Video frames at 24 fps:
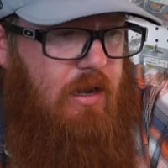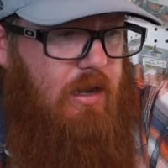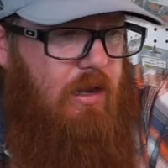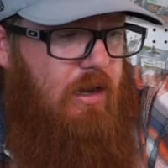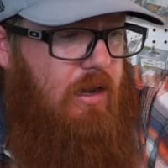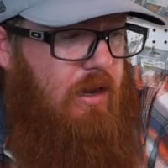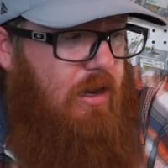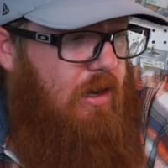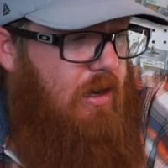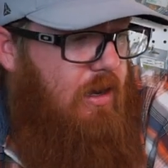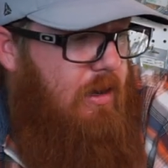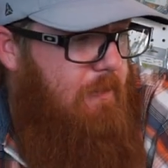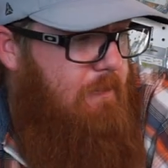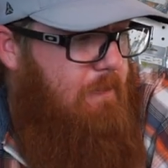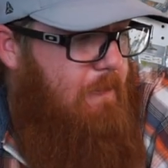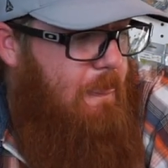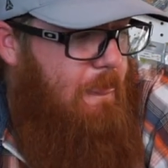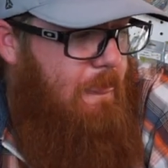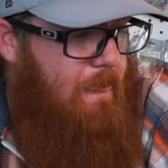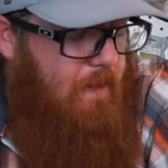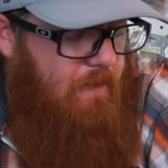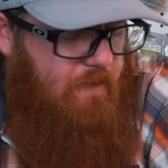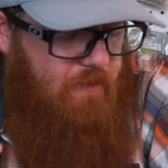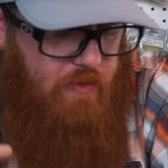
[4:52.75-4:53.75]

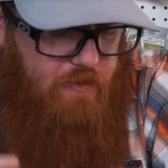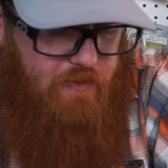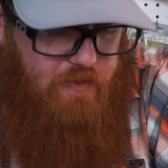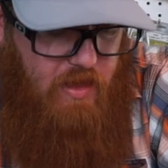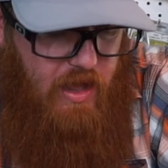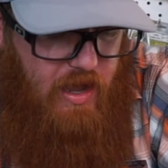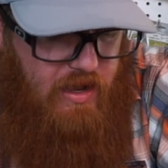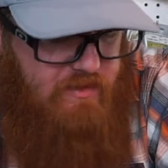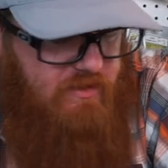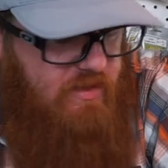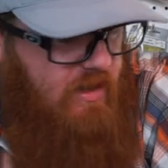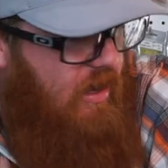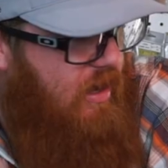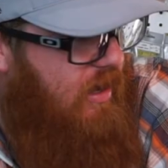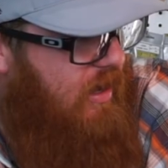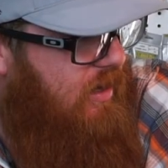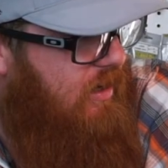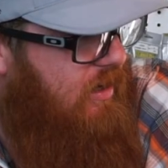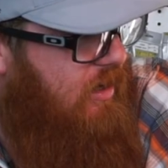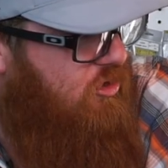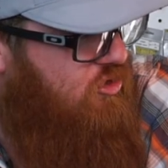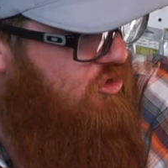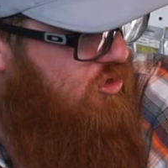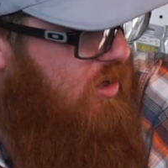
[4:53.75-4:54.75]
Um, for fly
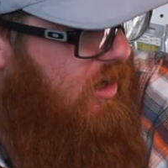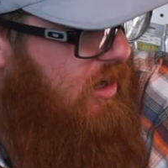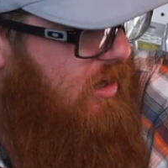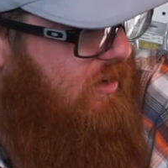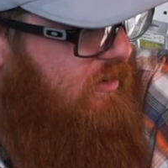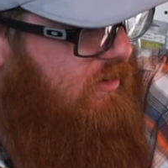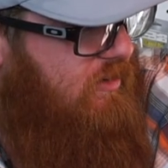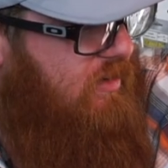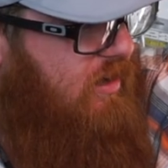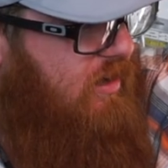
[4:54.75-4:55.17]
tying, I'll try to